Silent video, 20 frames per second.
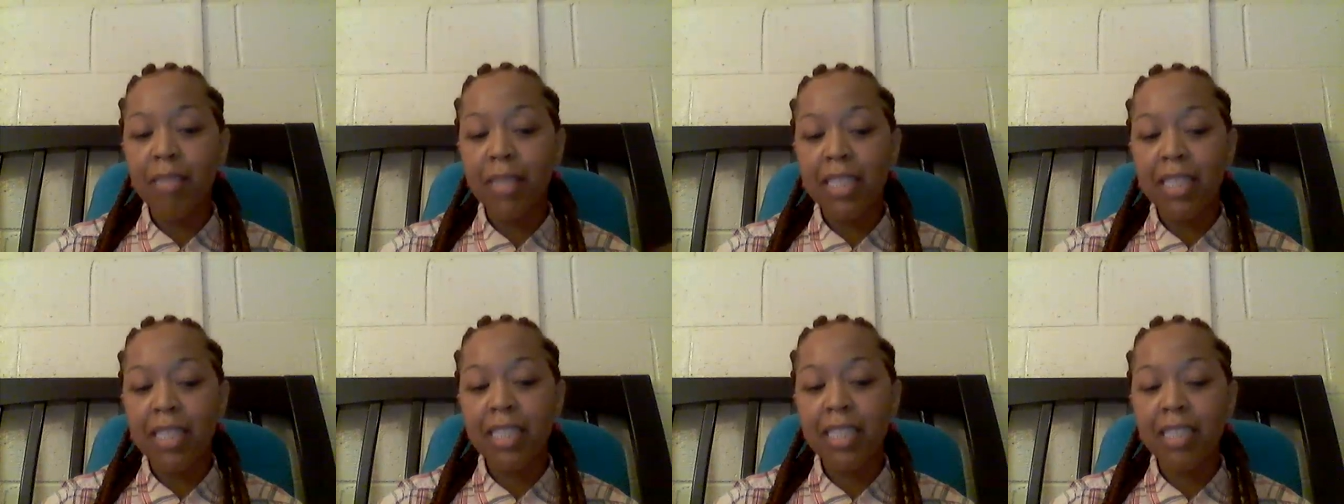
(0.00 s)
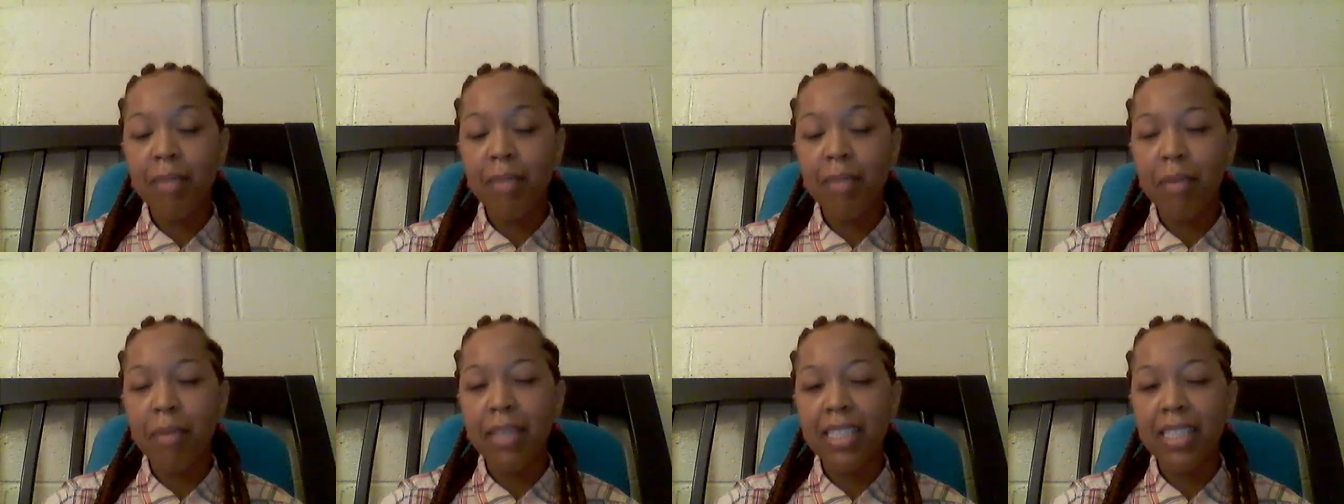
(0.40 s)
but this is
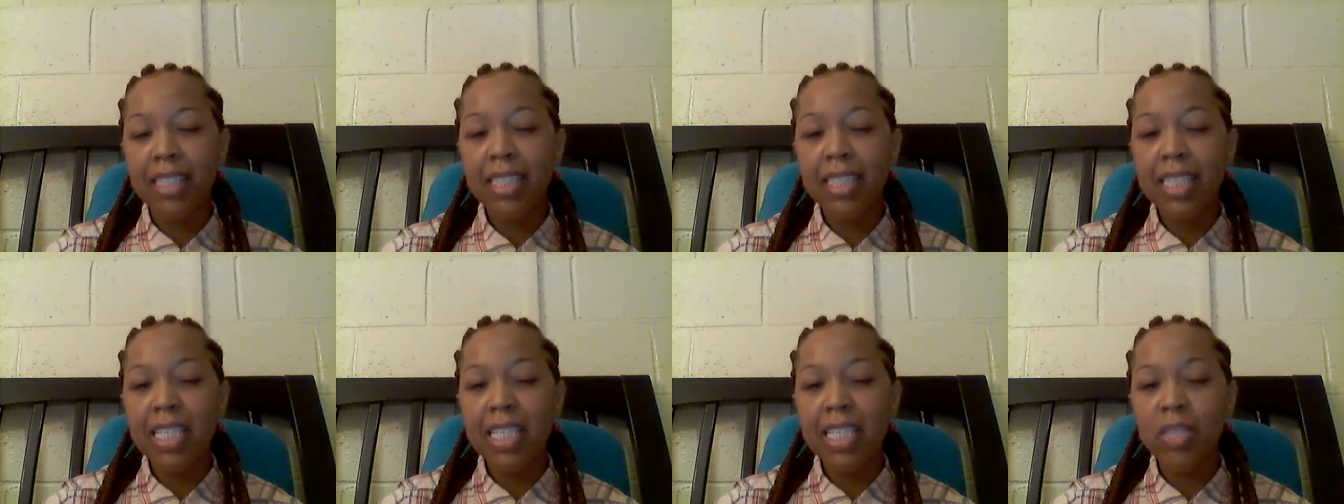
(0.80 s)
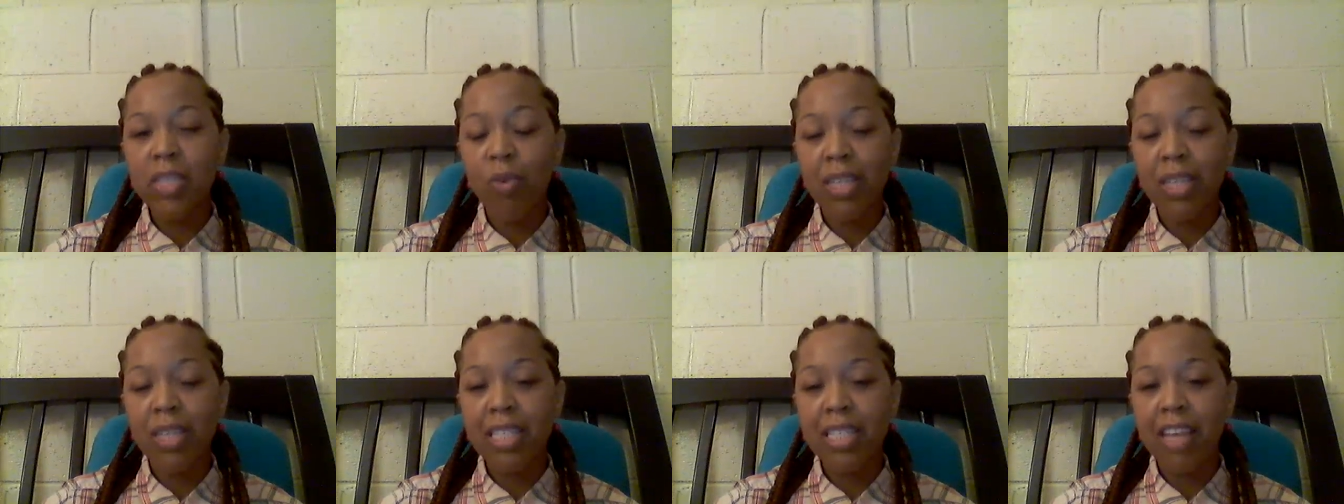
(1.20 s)
maybe a 6
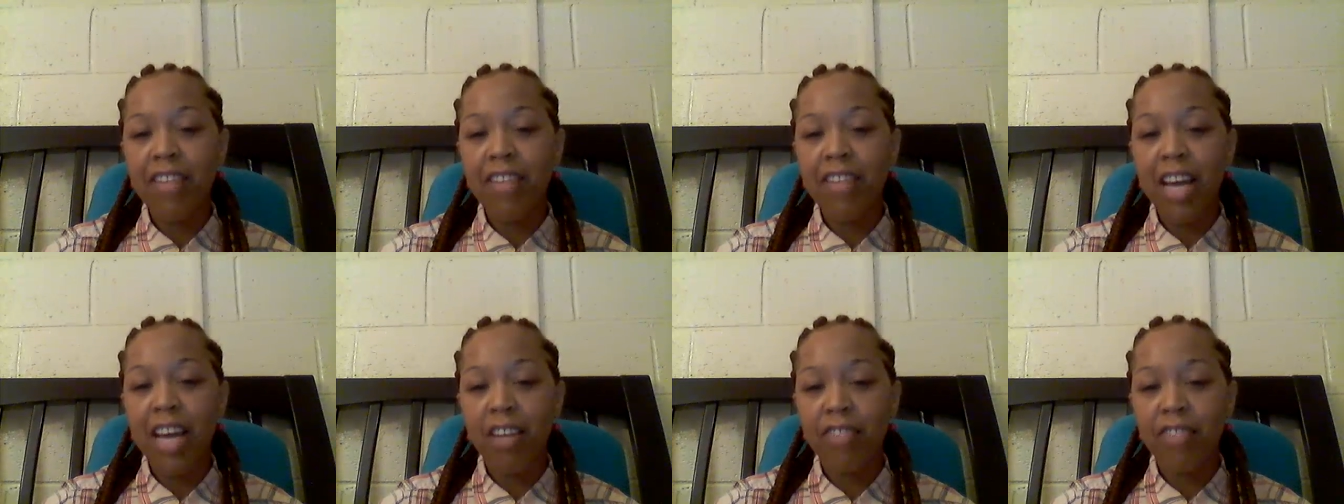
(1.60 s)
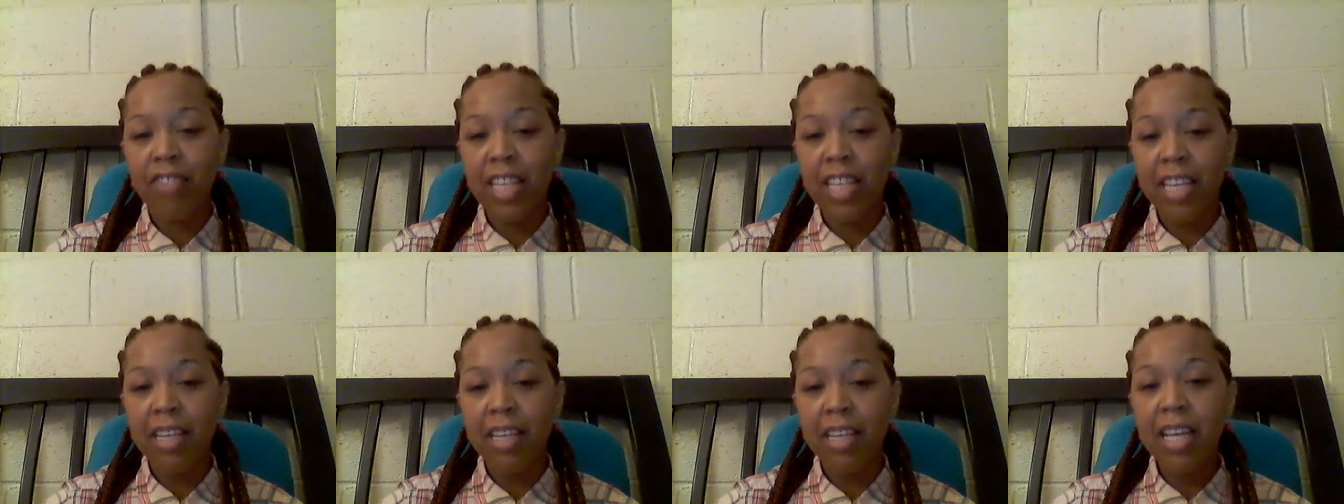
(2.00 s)
or a 7 out of
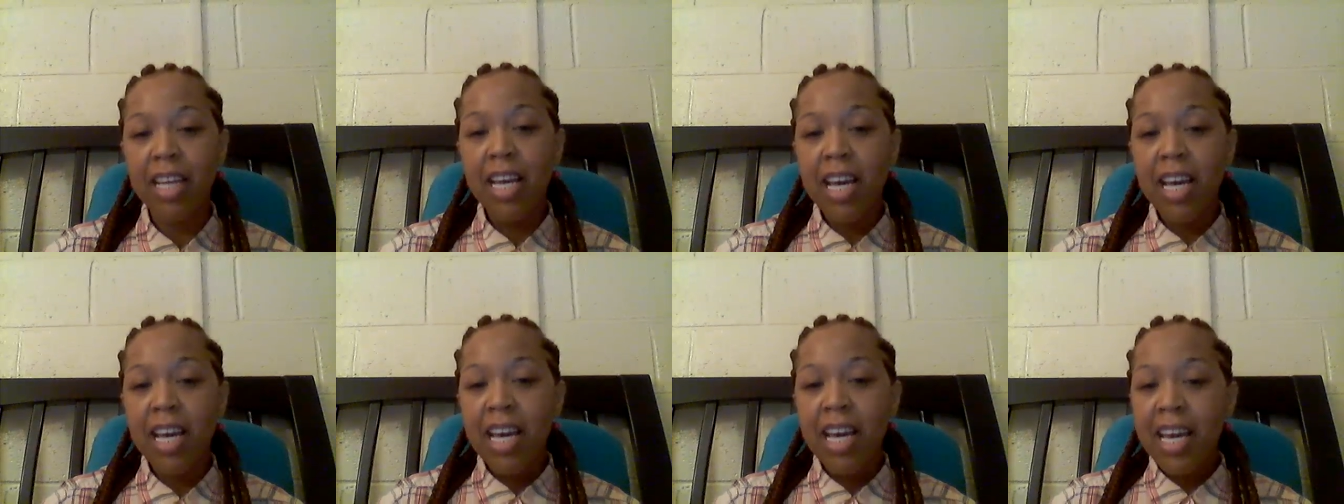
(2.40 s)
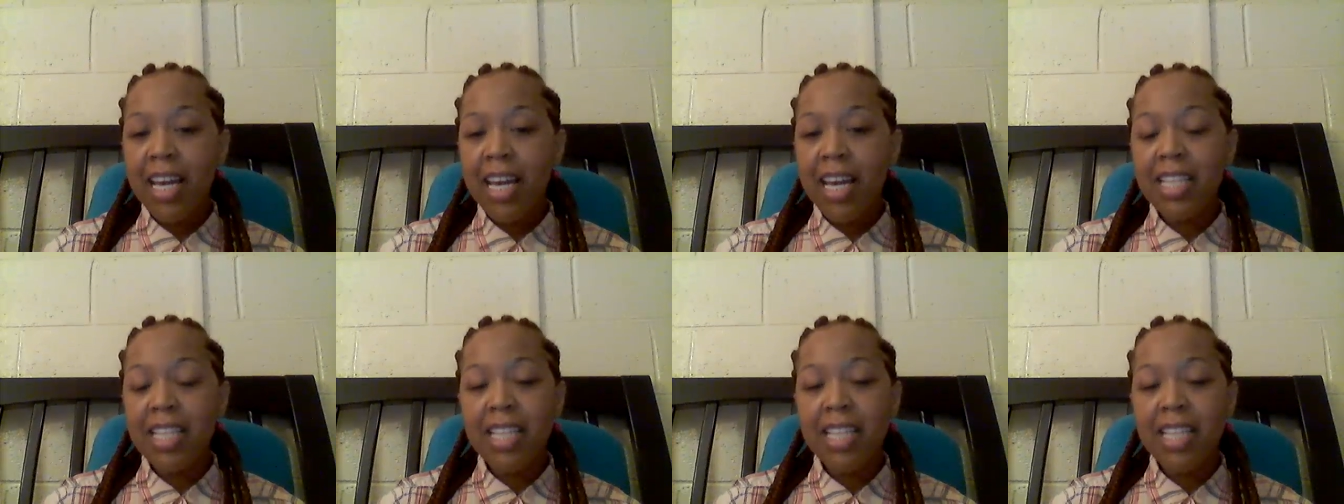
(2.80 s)
10.
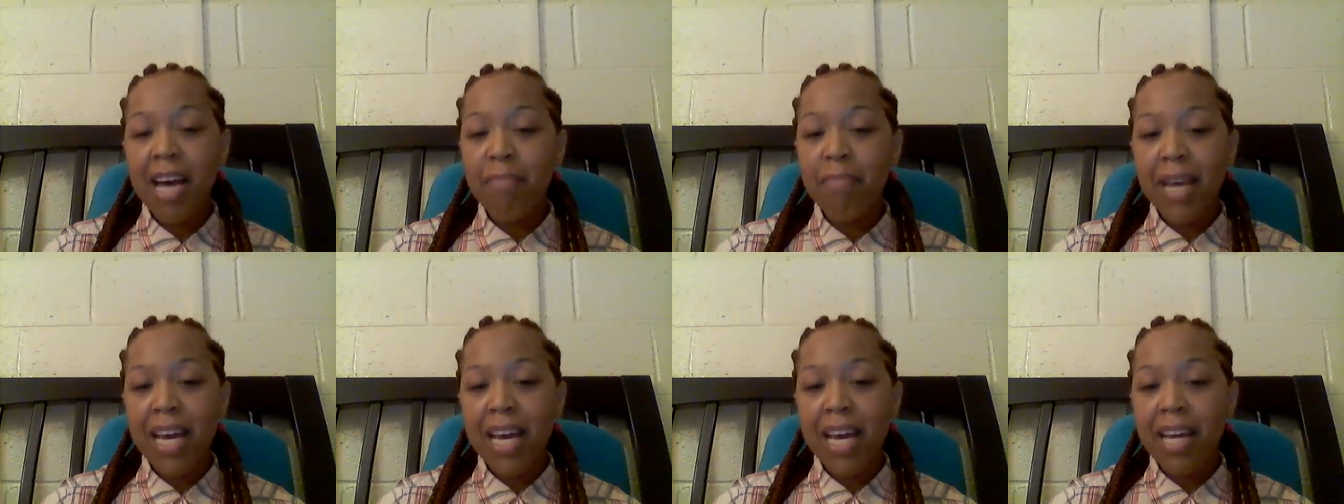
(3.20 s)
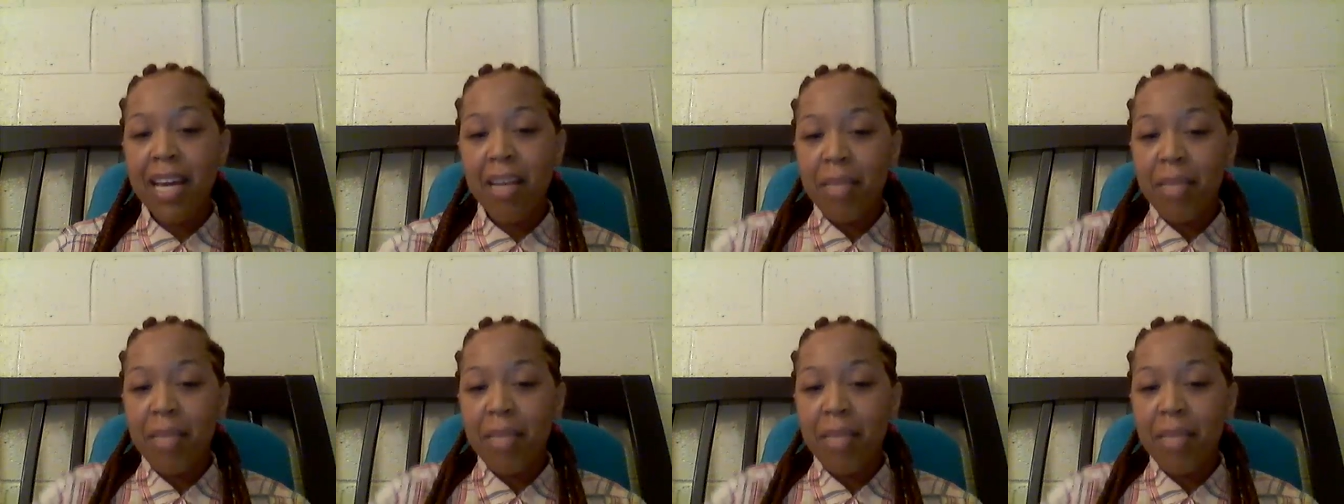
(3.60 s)
It is not bad.